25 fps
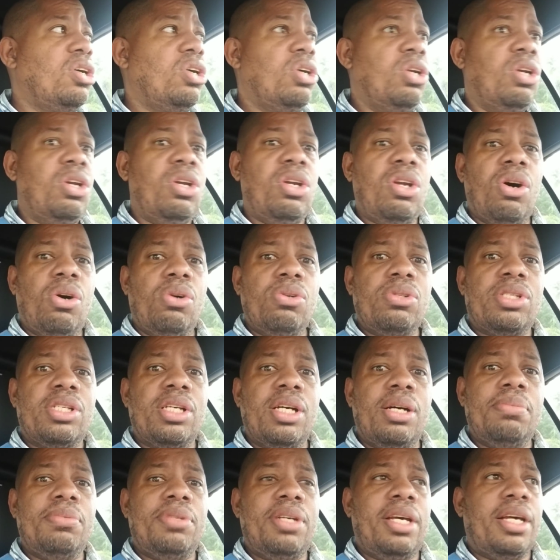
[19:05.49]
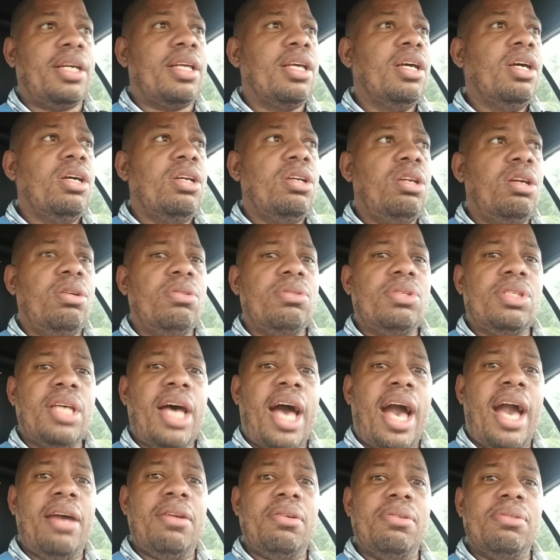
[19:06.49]
No subject, no
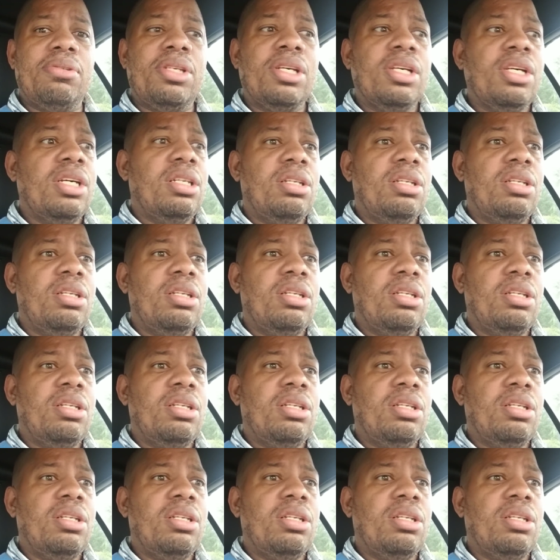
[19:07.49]
titles,